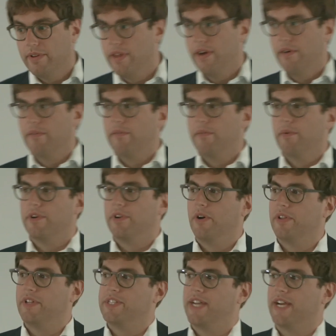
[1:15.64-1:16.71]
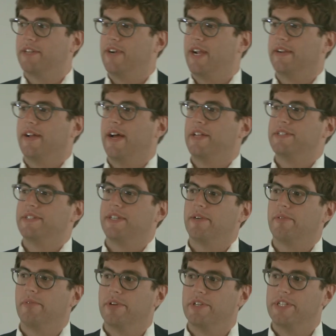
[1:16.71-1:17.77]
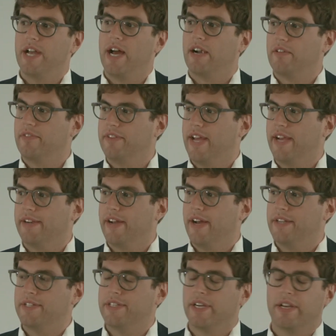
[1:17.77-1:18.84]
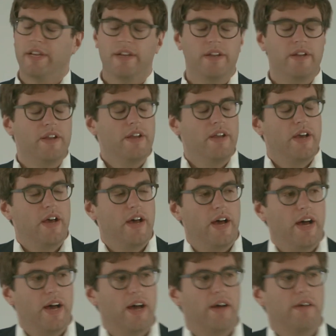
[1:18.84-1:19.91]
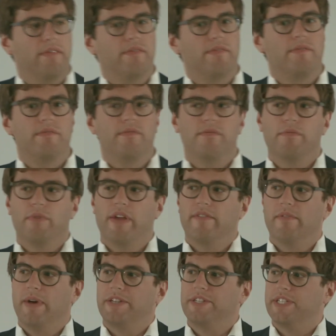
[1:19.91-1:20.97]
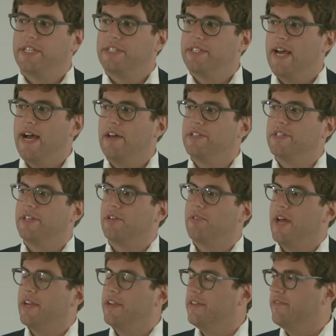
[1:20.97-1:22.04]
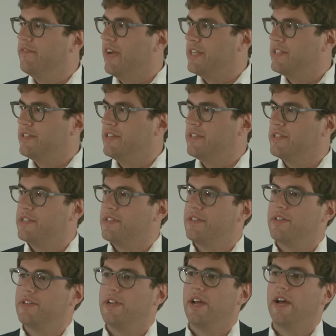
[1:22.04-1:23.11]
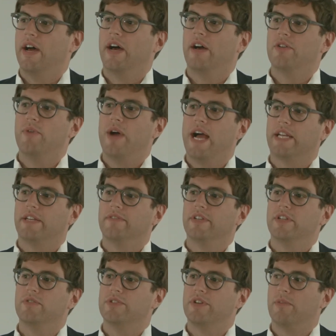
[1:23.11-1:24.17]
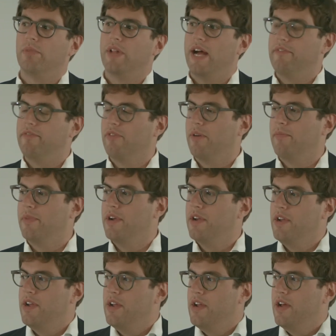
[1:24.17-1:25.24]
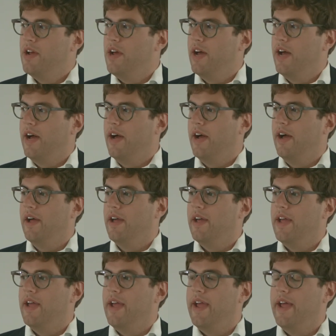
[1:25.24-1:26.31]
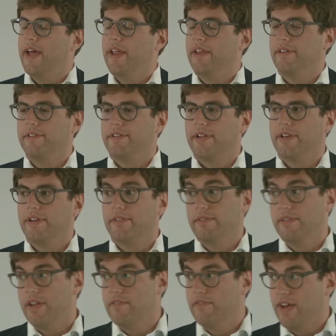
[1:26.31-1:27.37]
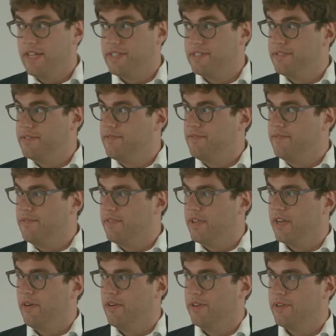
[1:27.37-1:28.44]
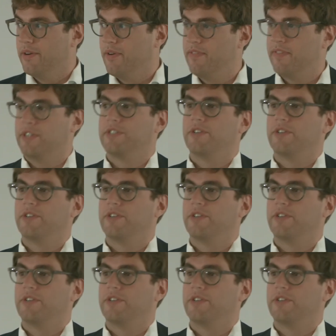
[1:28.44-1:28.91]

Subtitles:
we're totally sector agnostic. We're geography agnostic. We have about 6,000 accredited investors who actively use our platform and can invest in terrific